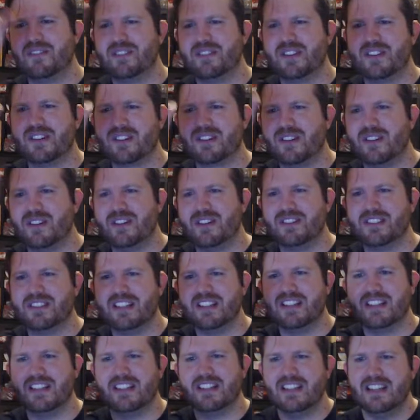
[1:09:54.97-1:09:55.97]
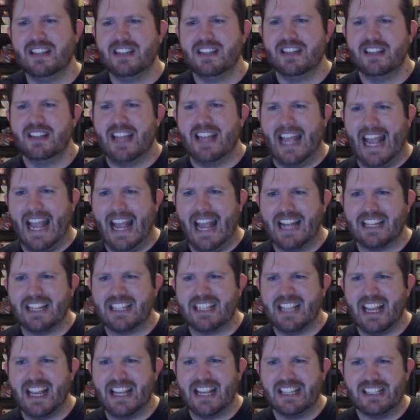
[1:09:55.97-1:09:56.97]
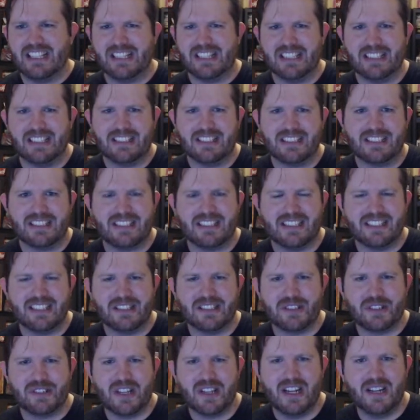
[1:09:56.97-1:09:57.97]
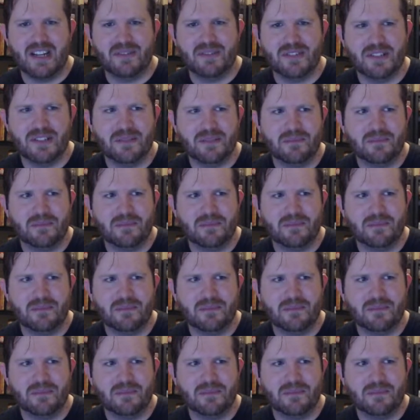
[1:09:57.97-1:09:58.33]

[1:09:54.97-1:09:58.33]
They're called annotations in Java.